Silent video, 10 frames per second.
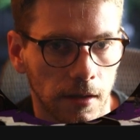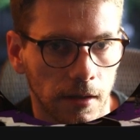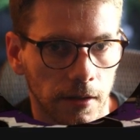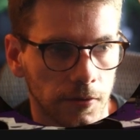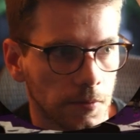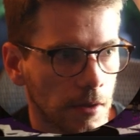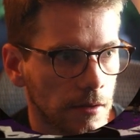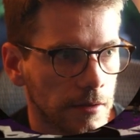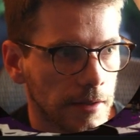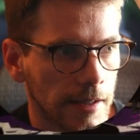as well
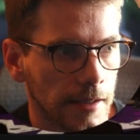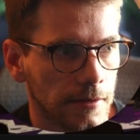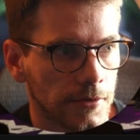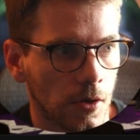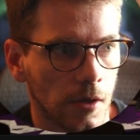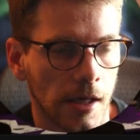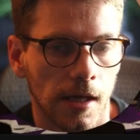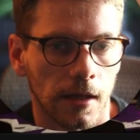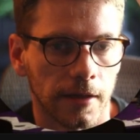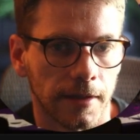in the end. So
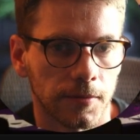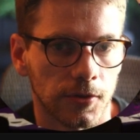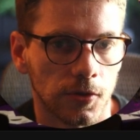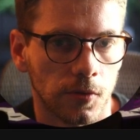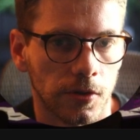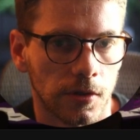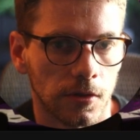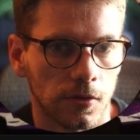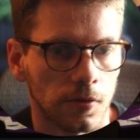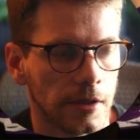a lot of times too, what you can
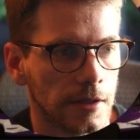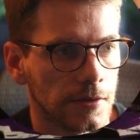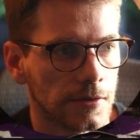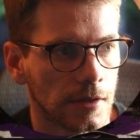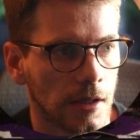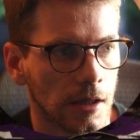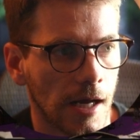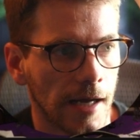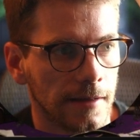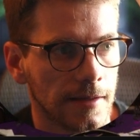do is
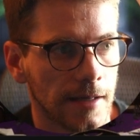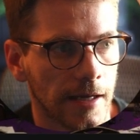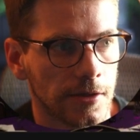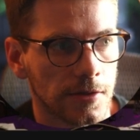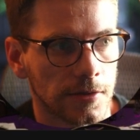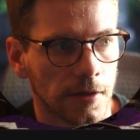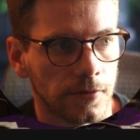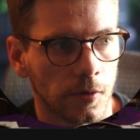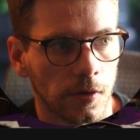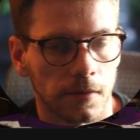align the edges of
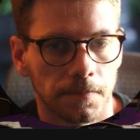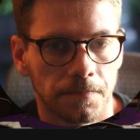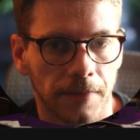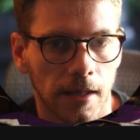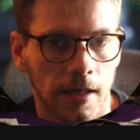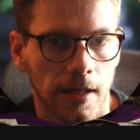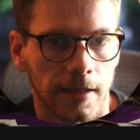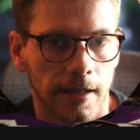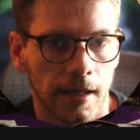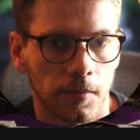your
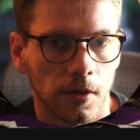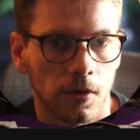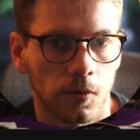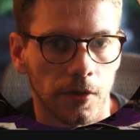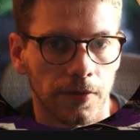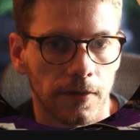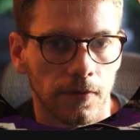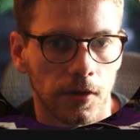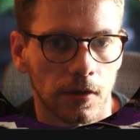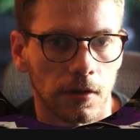camera with the
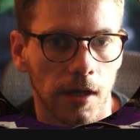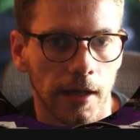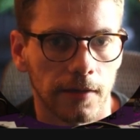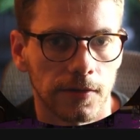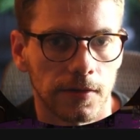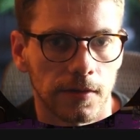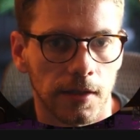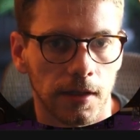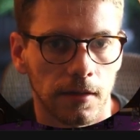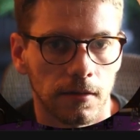vertical lines
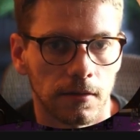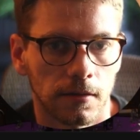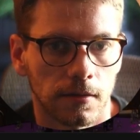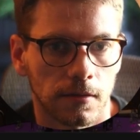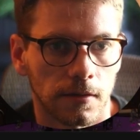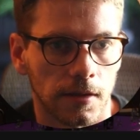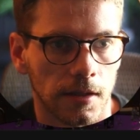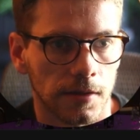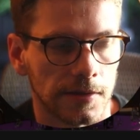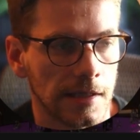in
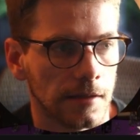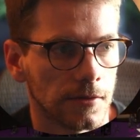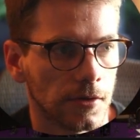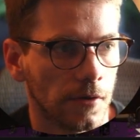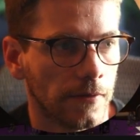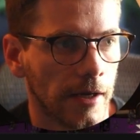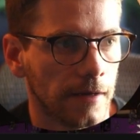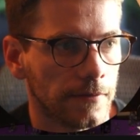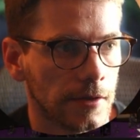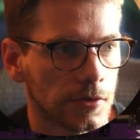the scene. So if I
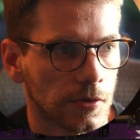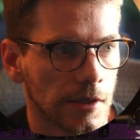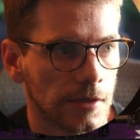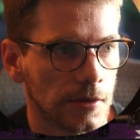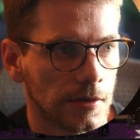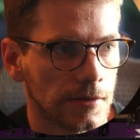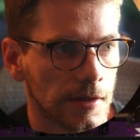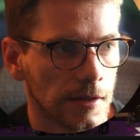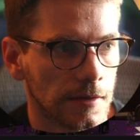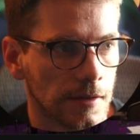have these screens, you can see
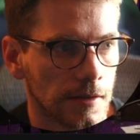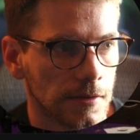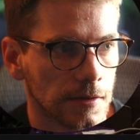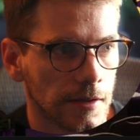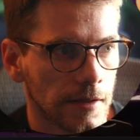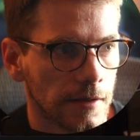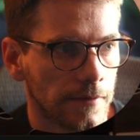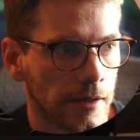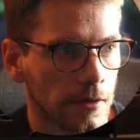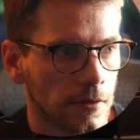that easily that if
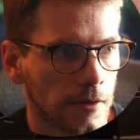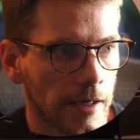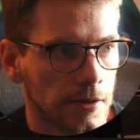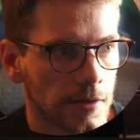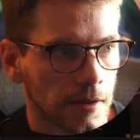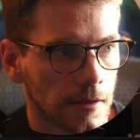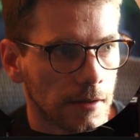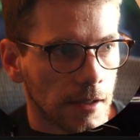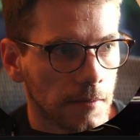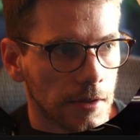I go to the edge of the
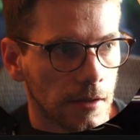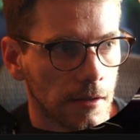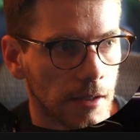camera here,